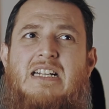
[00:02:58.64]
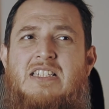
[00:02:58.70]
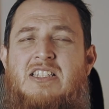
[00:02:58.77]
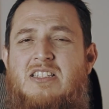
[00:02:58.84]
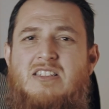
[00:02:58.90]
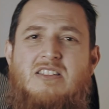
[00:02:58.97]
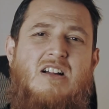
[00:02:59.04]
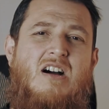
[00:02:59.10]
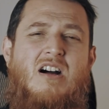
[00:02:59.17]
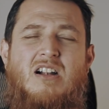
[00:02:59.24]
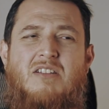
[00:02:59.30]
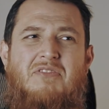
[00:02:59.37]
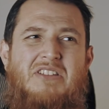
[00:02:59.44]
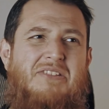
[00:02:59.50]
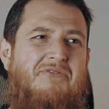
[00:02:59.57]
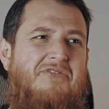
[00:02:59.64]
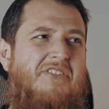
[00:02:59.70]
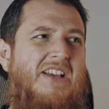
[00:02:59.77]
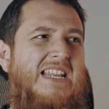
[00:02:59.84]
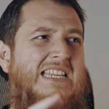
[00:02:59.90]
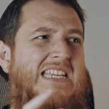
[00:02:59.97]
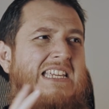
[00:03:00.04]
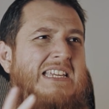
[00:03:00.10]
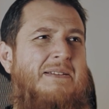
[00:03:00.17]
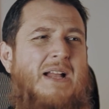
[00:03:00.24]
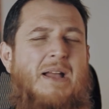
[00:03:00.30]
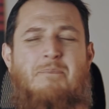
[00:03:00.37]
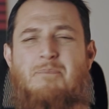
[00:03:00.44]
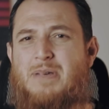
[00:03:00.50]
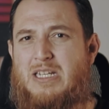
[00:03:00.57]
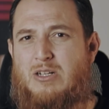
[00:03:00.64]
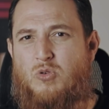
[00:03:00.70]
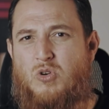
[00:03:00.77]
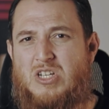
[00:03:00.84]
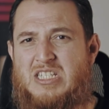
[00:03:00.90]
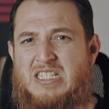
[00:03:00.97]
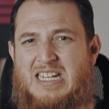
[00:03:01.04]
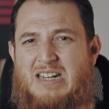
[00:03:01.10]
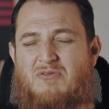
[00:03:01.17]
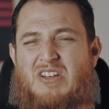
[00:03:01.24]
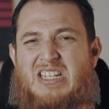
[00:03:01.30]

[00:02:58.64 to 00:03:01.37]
start with a very ambiguous and